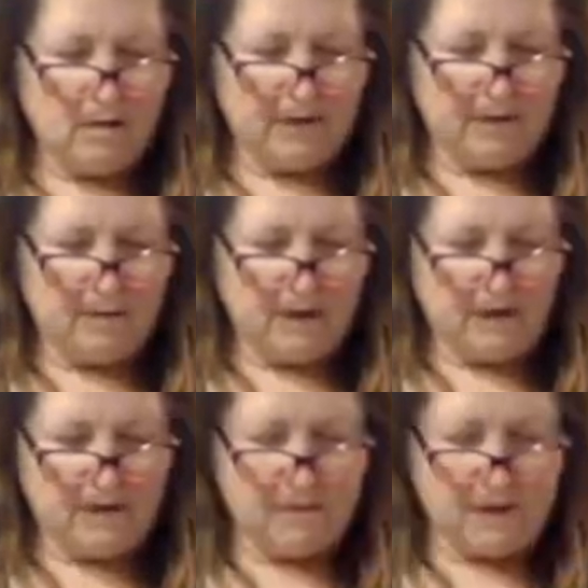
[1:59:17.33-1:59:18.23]
let's see what
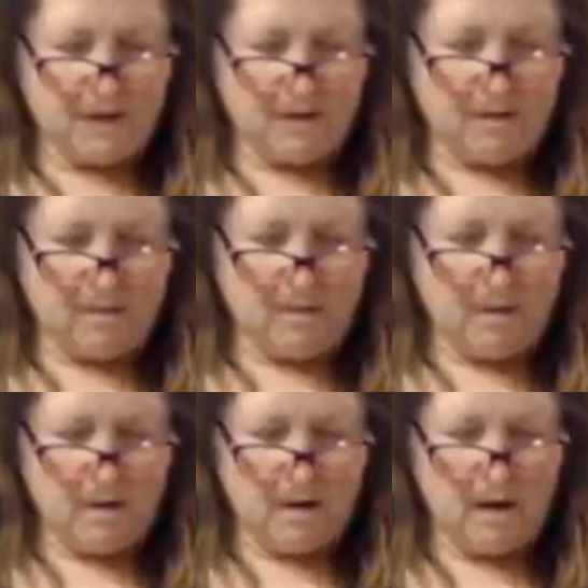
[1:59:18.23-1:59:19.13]
else did we do.
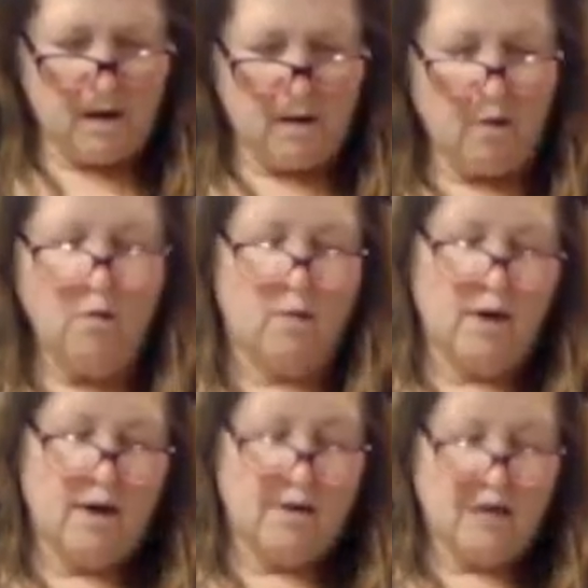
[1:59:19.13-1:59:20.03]
Uh, oh,
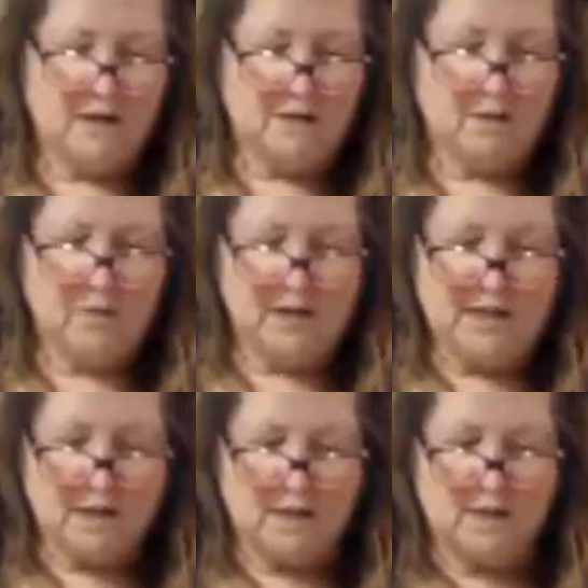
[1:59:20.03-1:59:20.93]
the other thing we
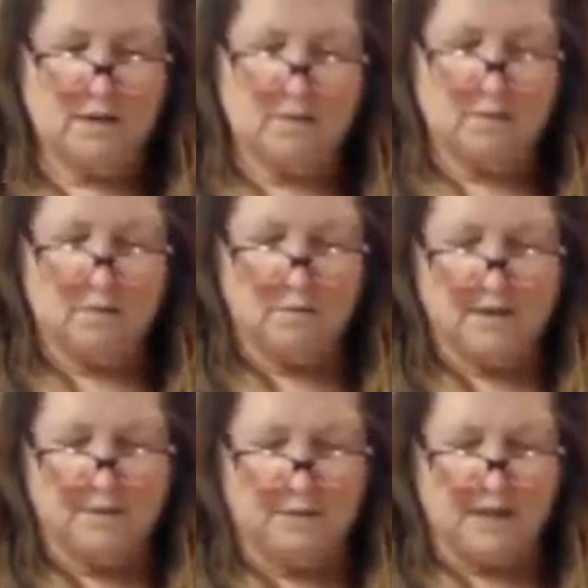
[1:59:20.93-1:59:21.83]
didn't do
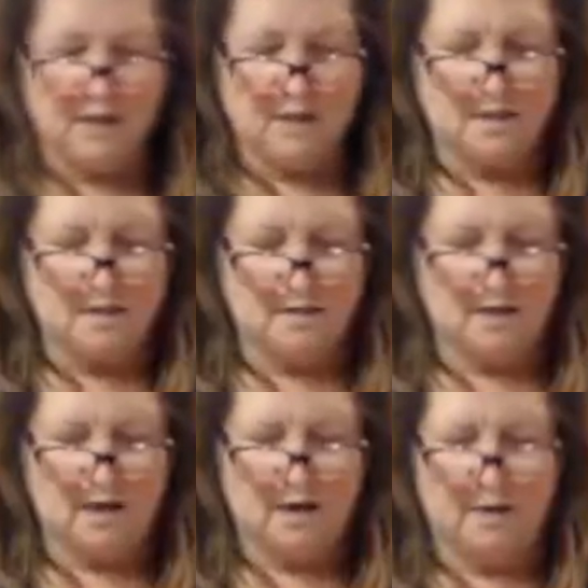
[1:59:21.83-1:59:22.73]
was we didn't do
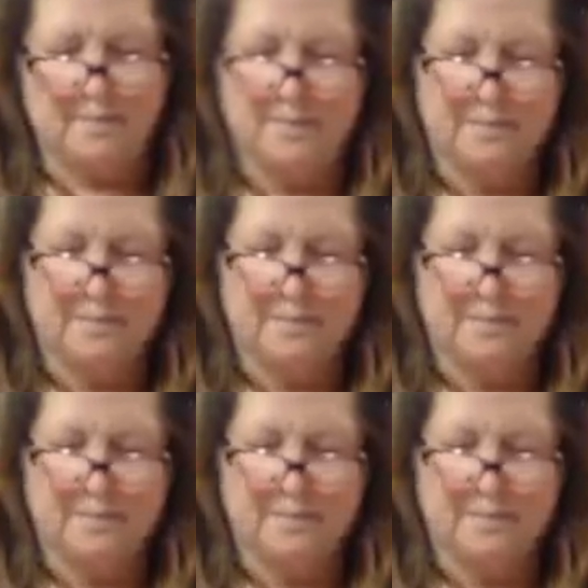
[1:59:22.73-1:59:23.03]
the